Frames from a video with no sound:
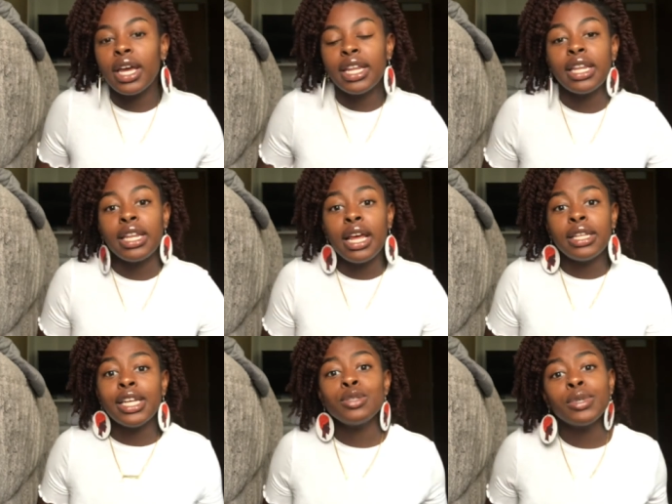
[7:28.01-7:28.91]
And
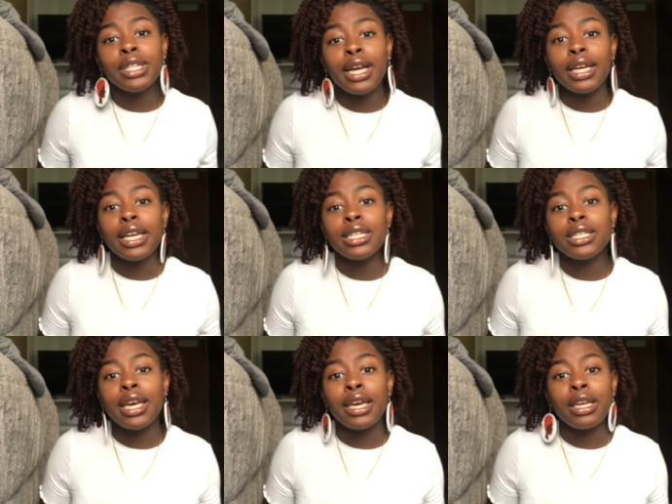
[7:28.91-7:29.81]
that's one thing I can
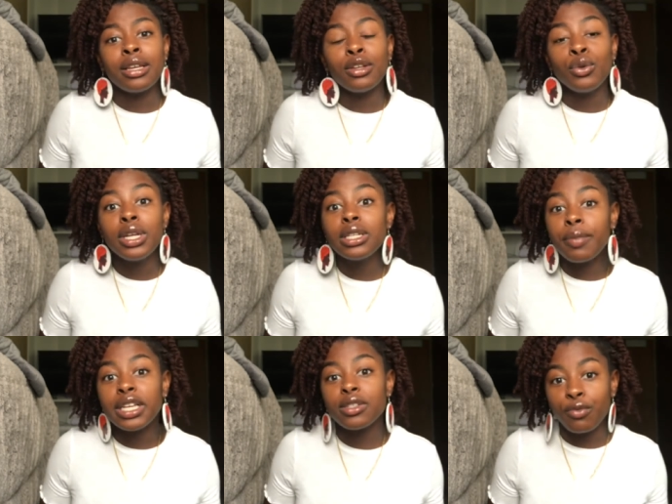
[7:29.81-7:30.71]
say. You need to
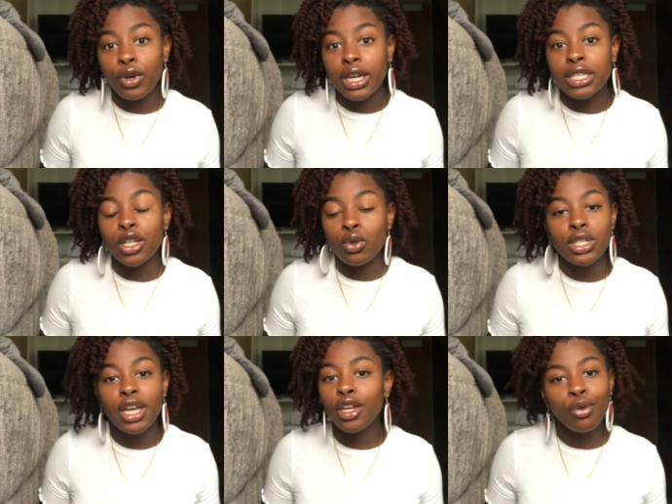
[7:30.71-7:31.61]
make some friends. Don't
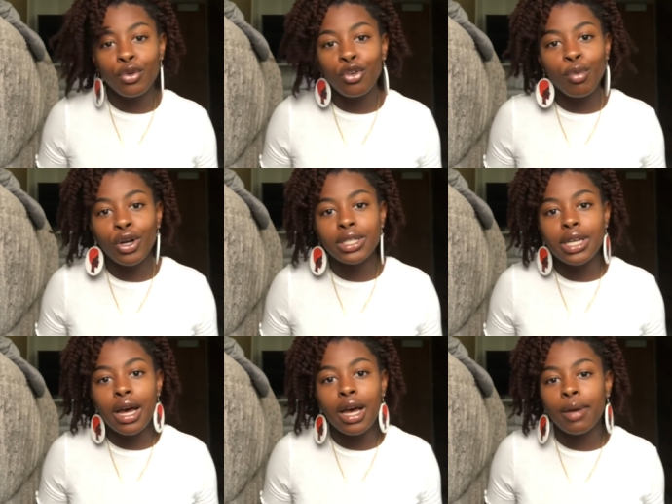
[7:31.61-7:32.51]
stay in your room all the
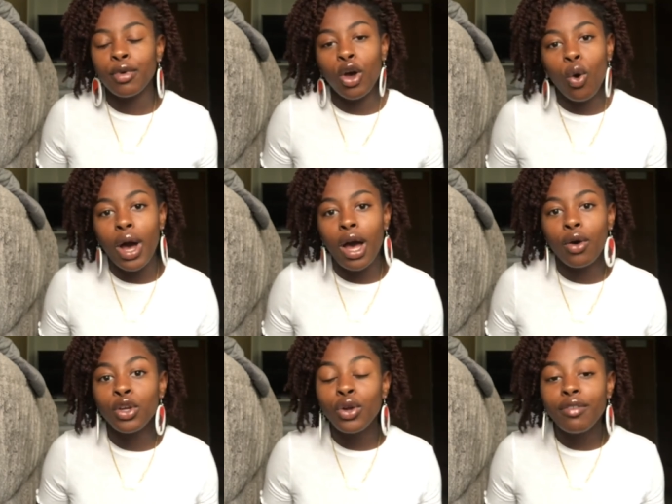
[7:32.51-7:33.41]
time. Go
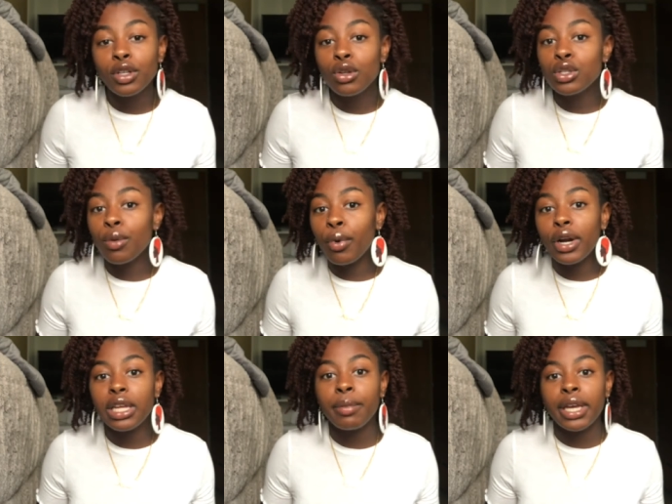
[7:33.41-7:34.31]
out. You don't have to go to a
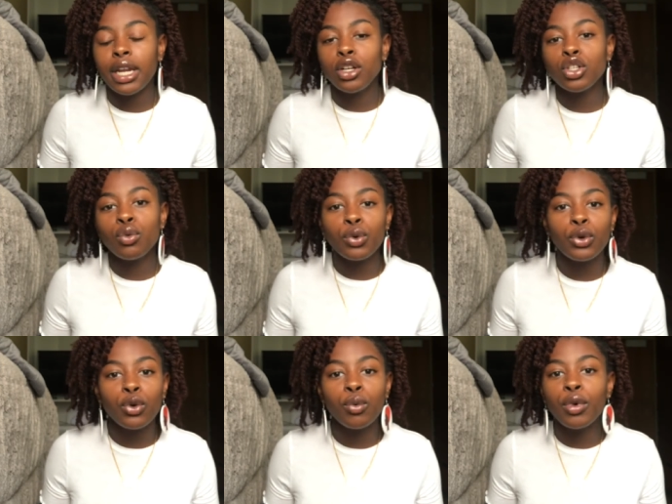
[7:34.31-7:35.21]
party, but get out your
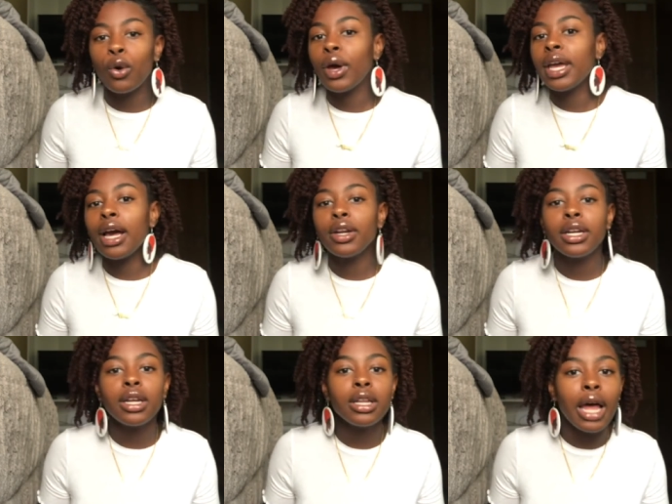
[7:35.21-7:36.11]
room. Go hang out in
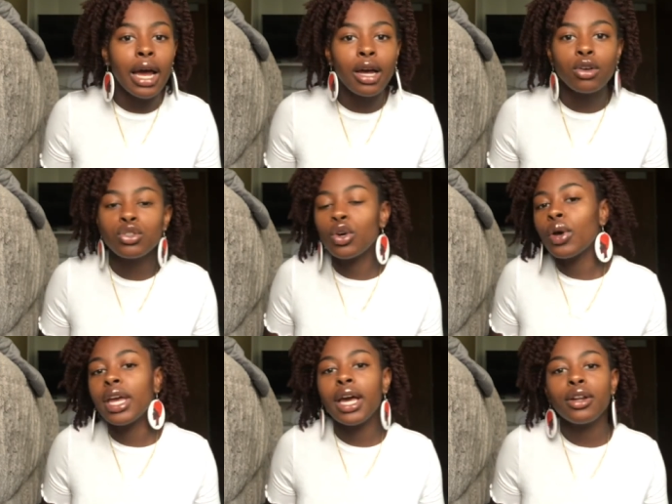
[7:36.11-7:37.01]
the lounge. Go
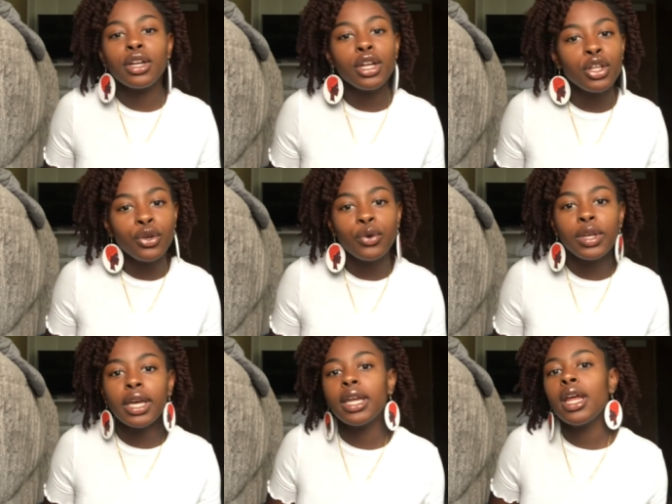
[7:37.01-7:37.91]
hang out in the
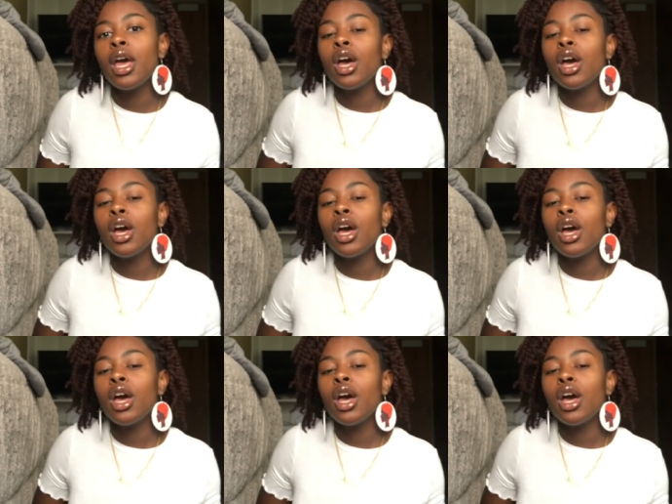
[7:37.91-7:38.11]
union.